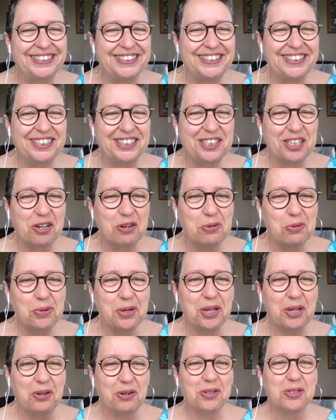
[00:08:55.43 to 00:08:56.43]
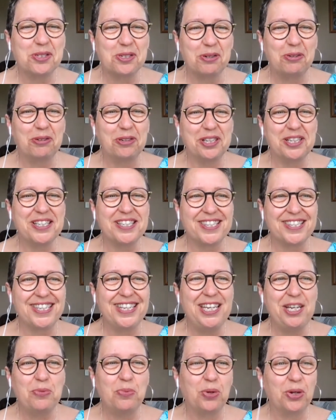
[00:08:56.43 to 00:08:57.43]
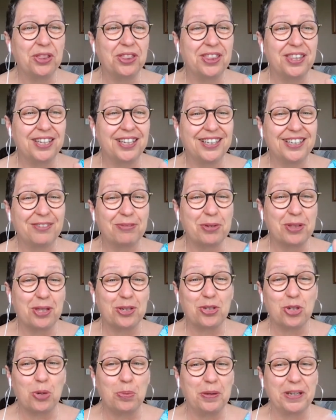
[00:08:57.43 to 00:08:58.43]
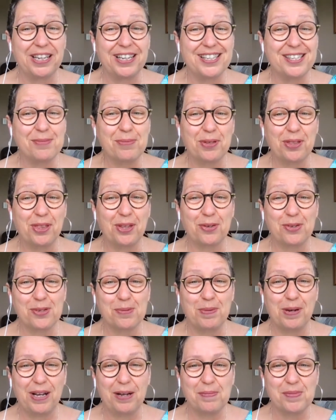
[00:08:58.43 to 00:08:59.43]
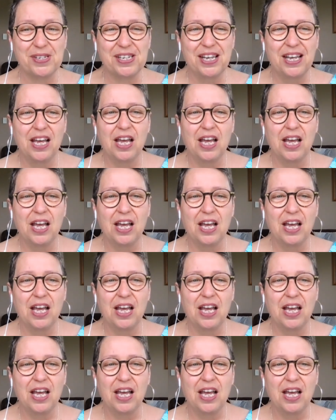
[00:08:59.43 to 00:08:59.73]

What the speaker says: So we can also already see what the topic is with those plants.